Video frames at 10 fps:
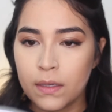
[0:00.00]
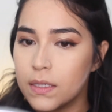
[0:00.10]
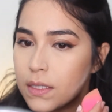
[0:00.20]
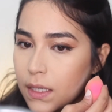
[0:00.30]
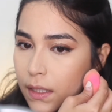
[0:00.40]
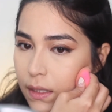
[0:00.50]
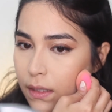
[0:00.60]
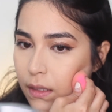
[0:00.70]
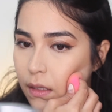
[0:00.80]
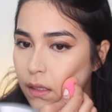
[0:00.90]
set
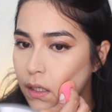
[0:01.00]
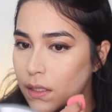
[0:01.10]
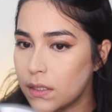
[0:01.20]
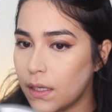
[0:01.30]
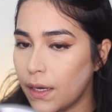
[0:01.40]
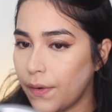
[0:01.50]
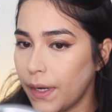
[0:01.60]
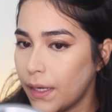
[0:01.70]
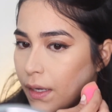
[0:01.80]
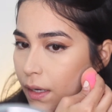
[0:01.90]
this
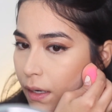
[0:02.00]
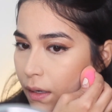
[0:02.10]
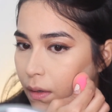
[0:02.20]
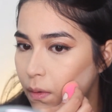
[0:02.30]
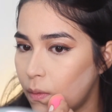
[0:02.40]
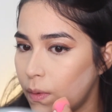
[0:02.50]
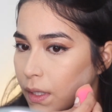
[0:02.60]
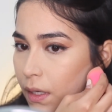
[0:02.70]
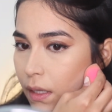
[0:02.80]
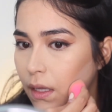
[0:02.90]
area here
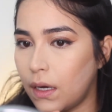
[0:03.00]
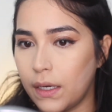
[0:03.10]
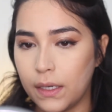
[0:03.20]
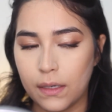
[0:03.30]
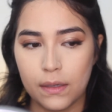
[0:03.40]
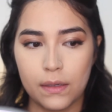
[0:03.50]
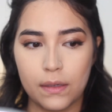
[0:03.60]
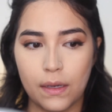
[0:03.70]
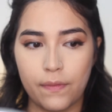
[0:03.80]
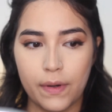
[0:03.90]
with a line,
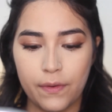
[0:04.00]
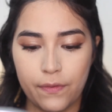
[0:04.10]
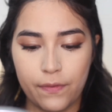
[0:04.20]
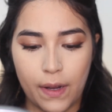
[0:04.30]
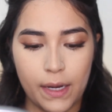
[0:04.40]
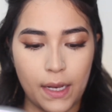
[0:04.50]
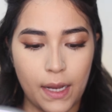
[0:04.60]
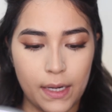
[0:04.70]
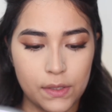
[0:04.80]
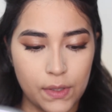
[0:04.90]
a very fine
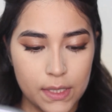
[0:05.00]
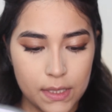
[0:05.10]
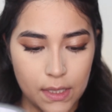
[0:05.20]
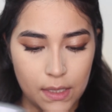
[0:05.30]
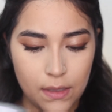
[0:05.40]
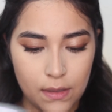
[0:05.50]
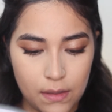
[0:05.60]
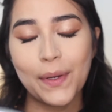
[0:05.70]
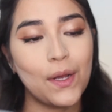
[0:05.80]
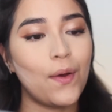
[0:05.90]
line, as you can see.
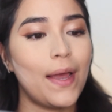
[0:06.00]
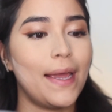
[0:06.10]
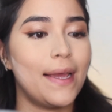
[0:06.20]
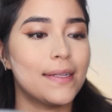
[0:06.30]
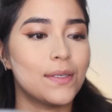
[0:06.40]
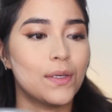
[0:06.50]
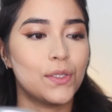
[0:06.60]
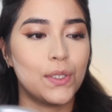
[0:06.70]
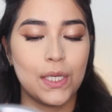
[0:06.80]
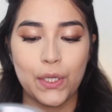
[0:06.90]
I'm gonna go ahead
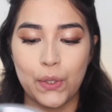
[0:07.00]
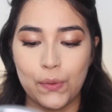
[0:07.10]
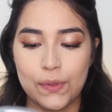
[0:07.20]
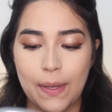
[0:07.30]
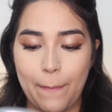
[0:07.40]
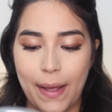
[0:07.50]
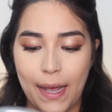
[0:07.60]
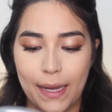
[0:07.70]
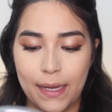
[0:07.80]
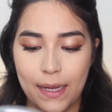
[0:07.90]
and use
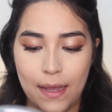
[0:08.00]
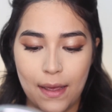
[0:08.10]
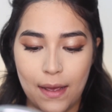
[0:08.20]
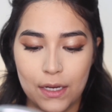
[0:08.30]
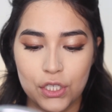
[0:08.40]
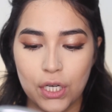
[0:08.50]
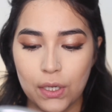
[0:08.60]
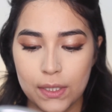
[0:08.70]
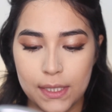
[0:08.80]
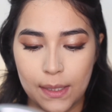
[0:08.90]
my
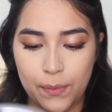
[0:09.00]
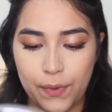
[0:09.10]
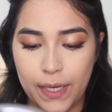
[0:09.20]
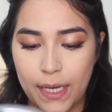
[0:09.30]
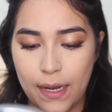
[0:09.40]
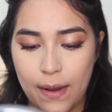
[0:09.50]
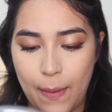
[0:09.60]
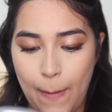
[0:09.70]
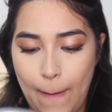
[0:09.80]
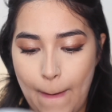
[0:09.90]
Charlotte Tilbury
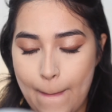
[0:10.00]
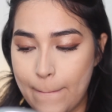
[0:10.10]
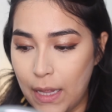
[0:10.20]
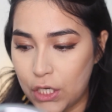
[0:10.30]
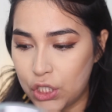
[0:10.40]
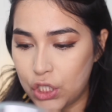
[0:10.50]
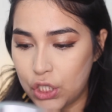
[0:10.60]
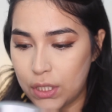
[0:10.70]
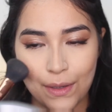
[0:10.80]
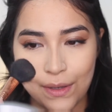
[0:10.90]
blush.